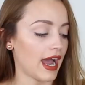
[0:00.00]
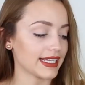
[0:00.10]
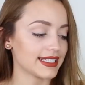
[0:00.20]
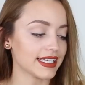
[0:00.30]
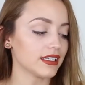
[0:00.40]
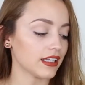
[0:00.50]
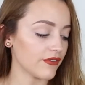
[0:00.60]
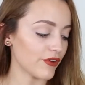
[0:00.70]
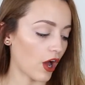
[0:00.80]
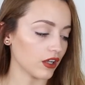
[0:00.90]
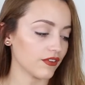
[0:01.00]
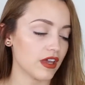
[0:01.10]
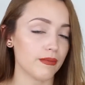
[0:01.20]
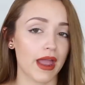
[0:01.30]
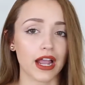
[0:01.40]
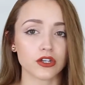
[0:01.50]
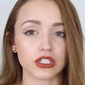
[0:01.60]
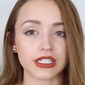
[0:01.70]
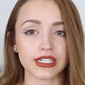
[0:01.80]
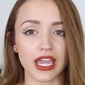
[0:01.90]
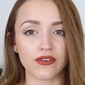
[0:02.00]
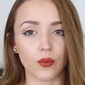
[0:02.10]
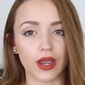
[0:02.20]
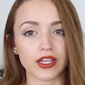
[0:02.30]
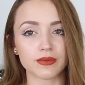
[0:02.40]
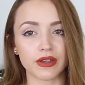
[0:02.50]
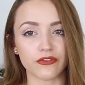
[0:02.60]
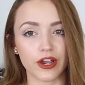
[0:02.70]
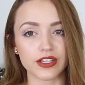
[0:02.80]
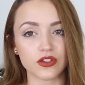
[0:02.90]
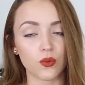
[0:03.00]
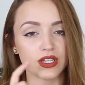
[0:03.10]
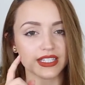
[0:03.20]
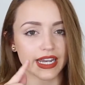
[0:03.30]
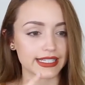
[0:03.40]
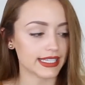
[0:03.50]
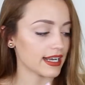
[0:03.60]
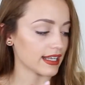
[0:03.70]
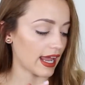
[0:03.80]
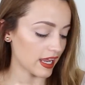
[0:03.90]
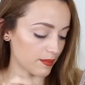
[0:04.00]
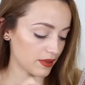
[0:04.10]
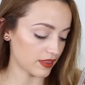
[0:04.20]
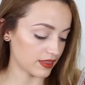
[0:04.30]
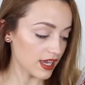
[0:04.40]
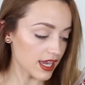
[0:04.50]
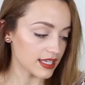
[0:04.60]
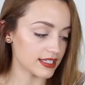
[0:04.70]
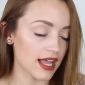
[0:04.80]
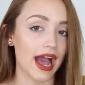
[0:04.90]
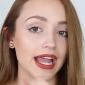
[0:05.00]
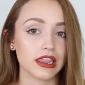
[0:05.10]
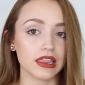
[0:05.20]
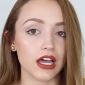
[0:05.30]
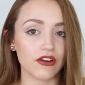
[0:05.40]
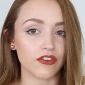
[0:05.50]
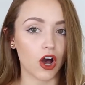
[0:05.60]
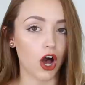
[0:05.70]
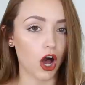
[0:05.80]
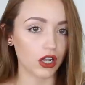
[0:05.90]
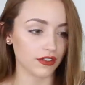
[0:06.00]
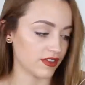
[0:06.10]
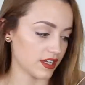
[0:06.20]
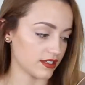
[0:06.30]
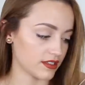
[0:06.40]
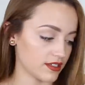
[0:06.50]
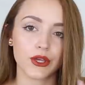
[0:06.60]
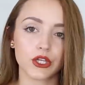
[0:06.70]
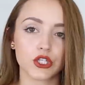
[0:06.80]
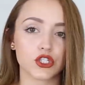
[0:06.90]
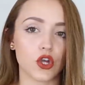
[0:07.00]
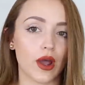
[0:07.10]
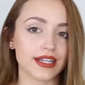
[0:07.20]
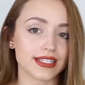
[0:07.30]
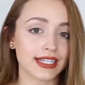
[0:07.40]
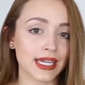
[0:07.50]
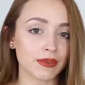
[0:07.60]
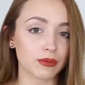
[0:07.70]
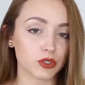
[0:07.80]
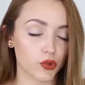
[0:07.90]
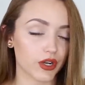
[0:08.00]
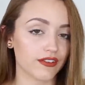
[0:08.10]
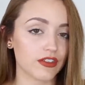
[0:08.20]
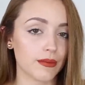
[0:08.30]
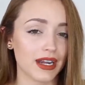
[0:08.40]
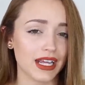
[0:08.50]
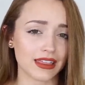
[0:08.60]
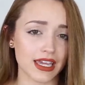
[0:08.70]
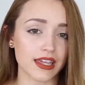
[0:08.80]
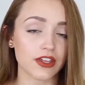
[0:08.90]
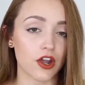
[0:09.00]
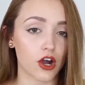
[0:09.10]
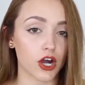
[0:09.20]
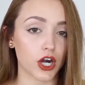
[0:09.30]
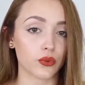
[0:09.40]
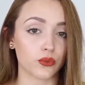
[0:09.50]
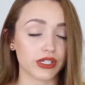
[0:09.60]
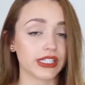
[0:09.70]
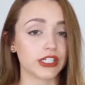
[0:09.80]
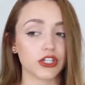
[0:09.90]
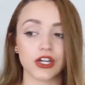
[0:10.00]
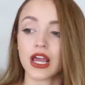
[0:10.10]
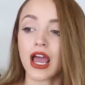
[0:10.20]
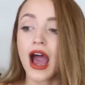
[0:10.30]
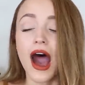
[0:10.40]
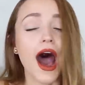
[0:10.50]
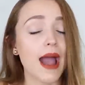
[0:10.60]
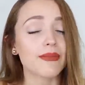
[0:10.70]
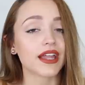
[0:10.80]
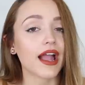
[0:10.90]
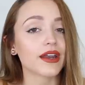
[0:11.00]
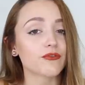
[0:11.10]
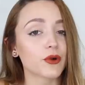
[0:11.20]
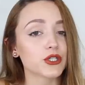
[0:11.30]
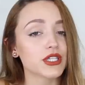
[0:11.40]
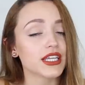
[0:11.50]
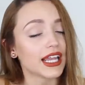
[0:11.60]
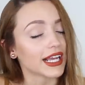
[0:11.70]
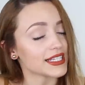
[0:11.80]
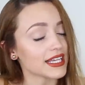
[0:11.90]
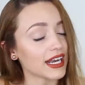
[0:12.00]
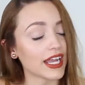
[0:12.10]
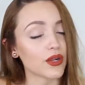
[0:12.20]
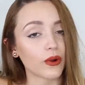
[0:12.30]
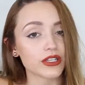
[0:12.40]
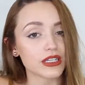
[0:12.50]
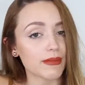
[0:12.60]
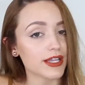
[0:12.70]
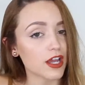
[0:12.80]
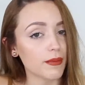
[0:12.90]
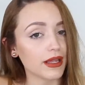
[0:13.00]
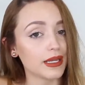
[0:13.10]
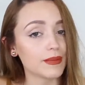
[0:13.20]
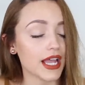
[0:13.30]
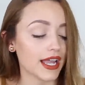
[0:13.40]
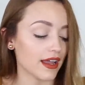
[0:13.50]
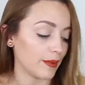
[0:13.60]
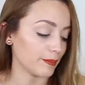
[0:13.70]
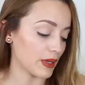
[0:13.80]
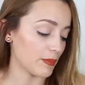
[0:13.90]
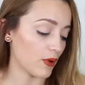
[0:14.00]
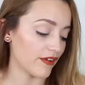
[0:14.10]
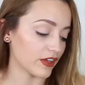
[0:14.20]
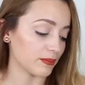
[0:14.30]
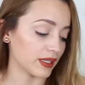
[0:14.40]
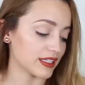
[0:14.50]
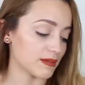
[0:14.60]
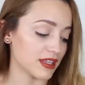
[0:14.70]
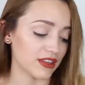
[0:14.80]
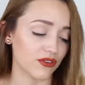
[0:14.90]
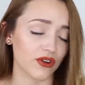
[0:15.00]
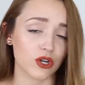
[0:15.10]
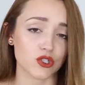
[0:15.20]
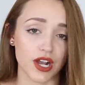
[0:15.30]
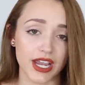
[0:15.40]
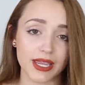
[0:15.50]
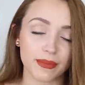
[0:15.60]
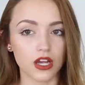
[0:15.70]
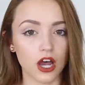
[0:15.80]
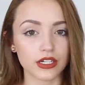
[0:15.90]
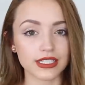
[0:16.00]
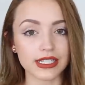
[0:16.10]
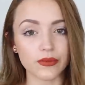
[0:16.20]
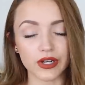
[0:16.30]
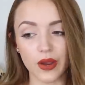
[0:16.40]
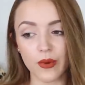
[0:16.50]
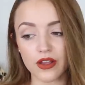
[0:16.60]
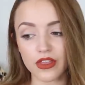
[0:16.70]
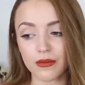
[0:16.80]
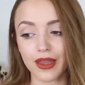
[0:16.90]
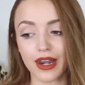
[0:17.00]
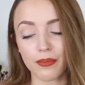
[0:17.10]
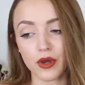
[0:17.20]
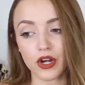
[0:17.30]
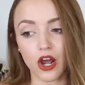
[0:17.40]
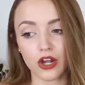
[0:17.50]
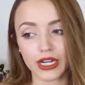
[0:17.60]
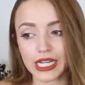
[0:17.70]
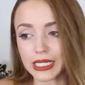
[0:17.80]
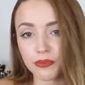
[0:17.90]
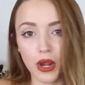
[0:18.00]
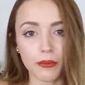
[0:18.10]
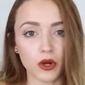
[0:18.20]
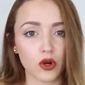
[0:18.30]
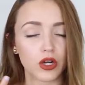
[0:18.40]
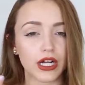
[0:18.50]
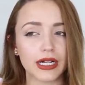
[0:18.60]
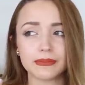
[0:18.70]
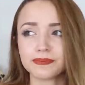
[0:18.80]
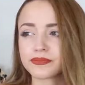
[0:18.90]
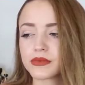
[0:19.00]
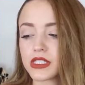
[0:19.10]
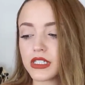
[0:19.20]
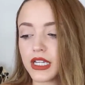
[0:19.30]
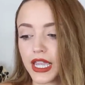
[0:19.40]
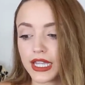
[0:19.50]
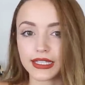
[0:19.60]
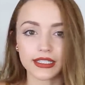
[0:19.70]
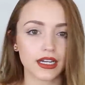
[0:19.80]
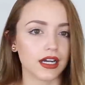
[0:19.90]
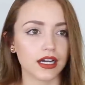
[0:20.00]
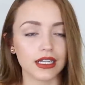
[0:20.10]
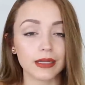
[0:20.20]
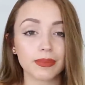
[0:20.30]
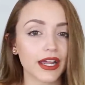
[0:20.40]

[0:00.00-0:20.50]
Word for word: I didn't love all of them. I actually gave away to my friends the ones that I didn't like, but these, I love all of these. So I did keep the majority of them and I think they are really good. I'm the kind of person, like I said, I can wear cement on my lips. I um, People have complained to me that they're very drying. Honestly, when I wear them and I put on a lip primer or a, a a lip